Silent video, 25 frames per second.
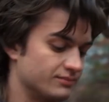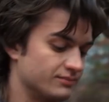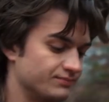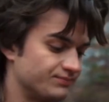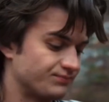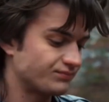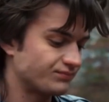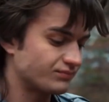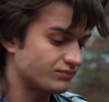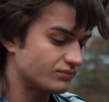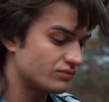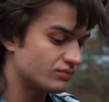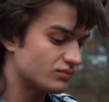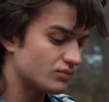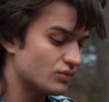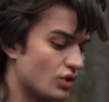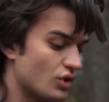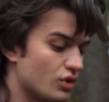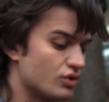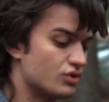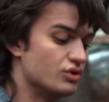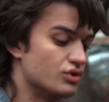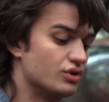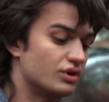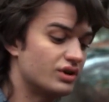that feels so
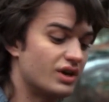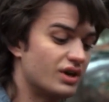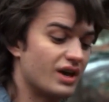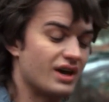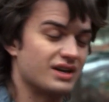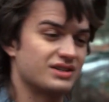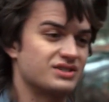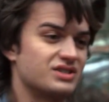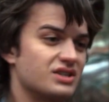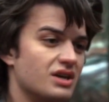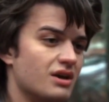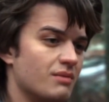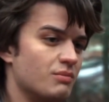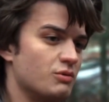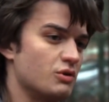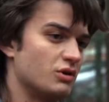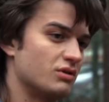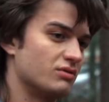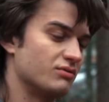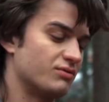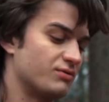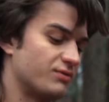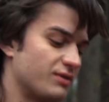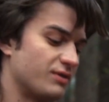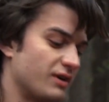real and grounded at the
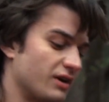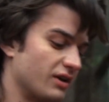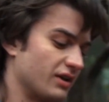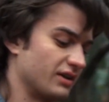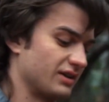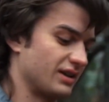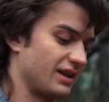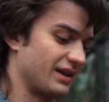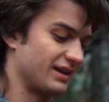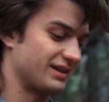same time.